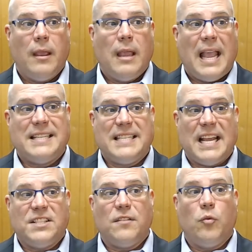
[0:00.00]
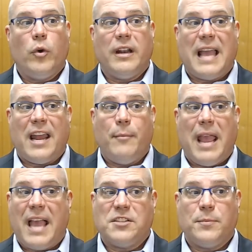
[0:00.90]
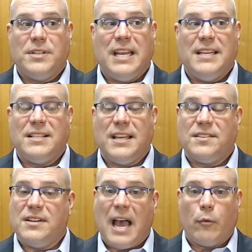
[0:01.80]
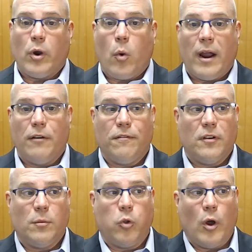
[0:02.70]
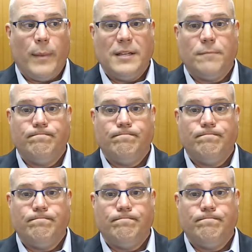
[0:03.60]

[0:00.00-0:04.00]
Extensive wood anatomy expertise is not required for deployment.